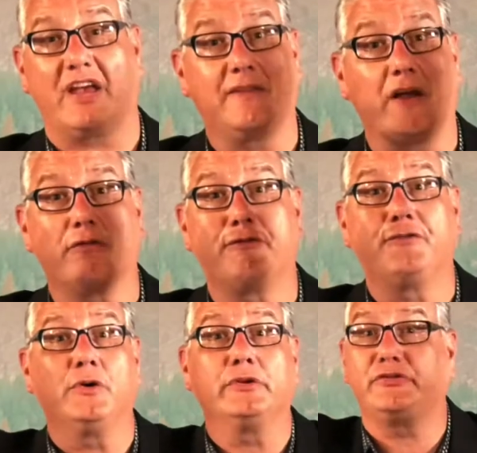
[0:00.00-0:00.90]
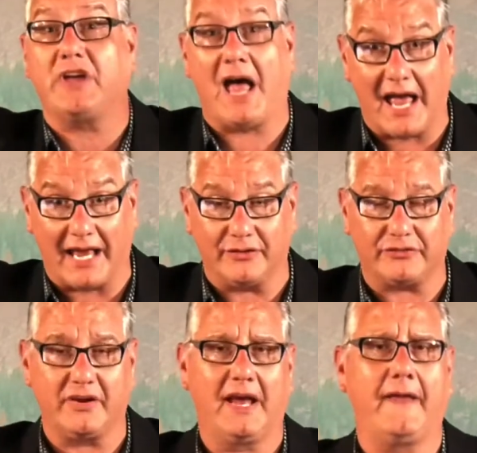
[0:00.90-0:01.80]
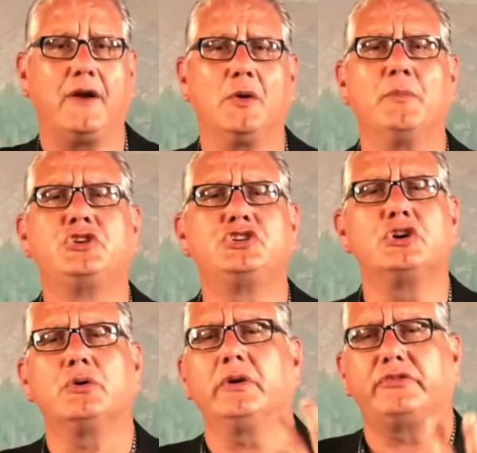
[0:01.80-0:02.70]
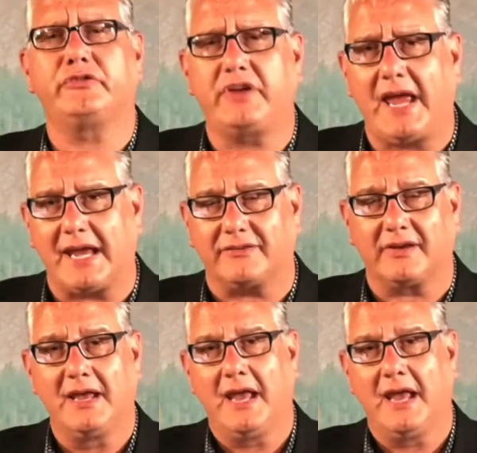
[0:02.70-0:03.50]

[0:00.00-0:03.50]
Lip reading: in their full size, in their mature state.